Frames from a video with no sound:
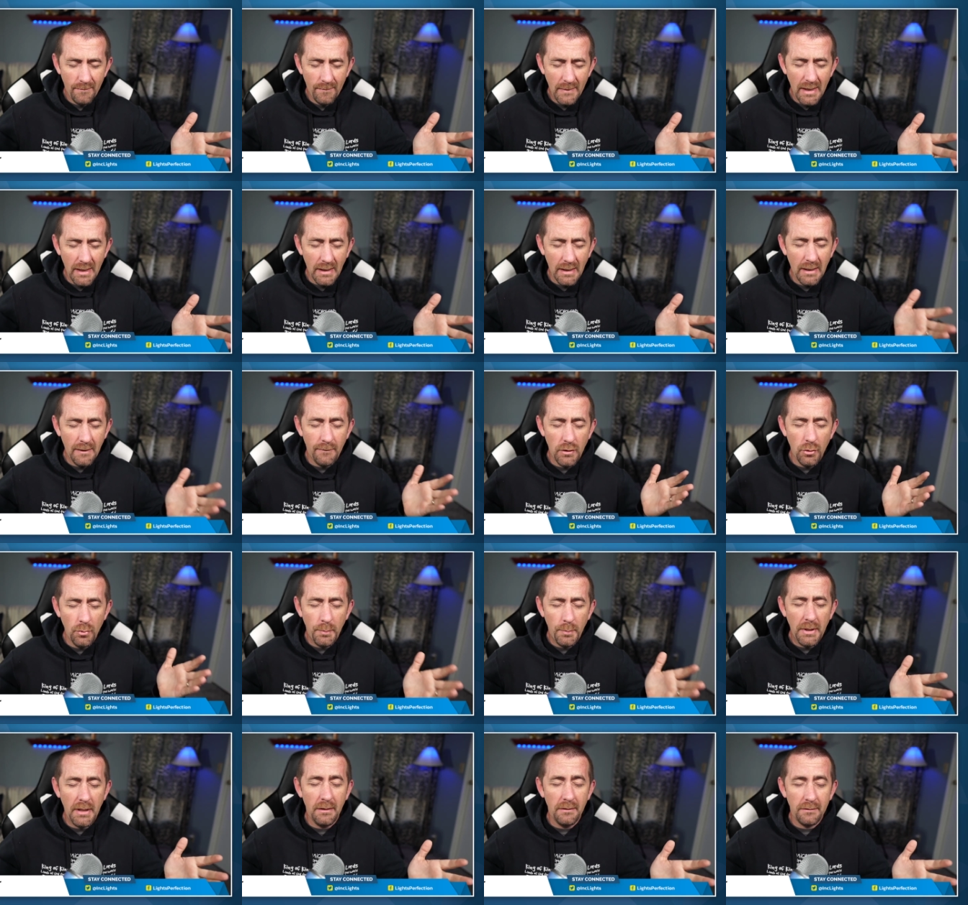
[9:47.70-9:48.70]
and give you
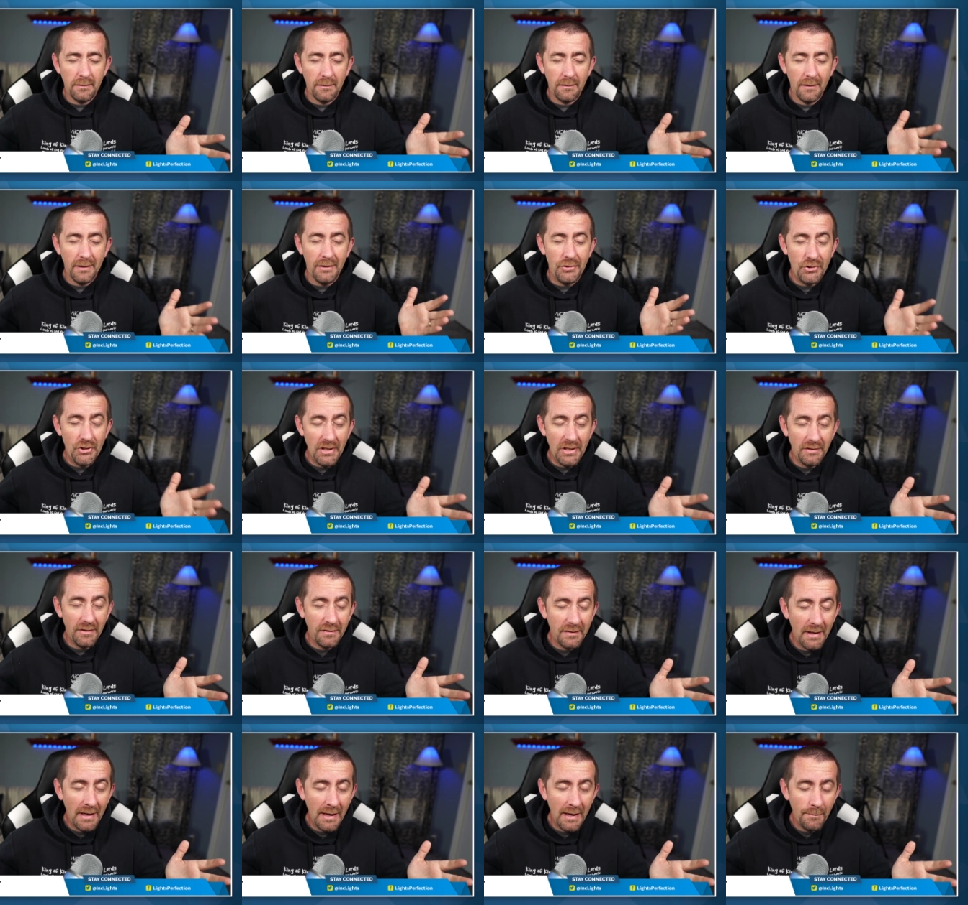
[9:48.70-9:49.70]
peace. In
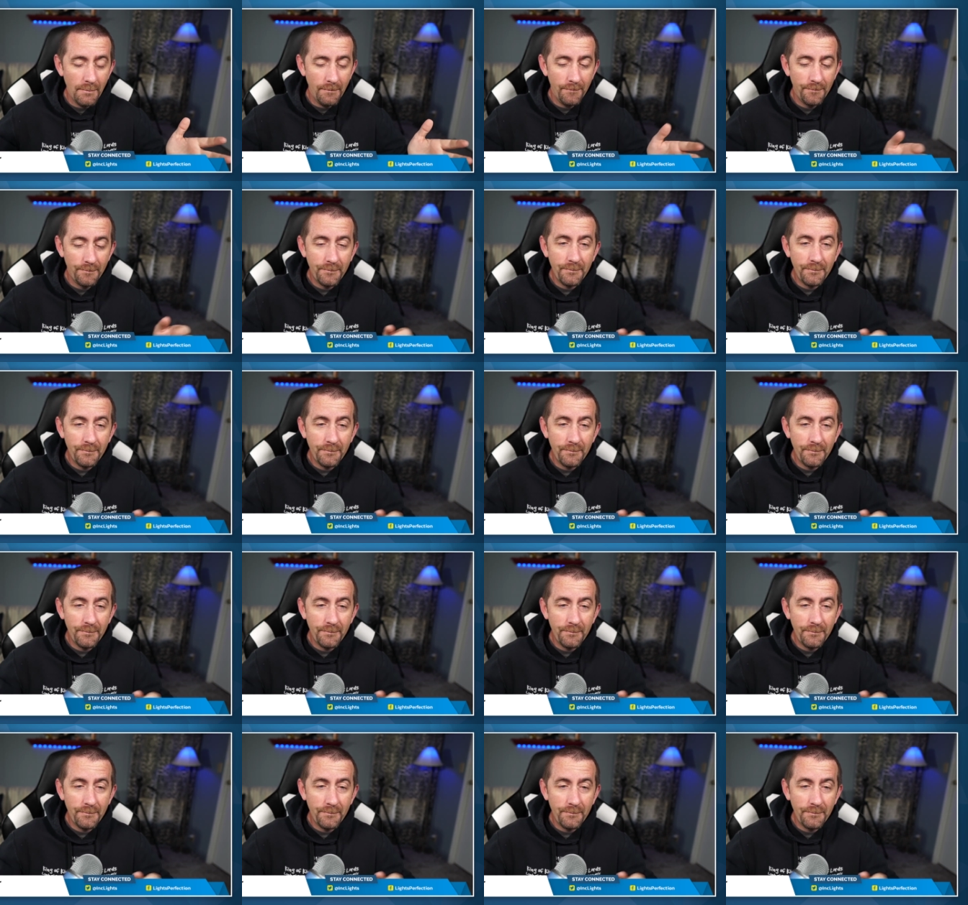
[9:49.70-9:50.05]
Jesus' name,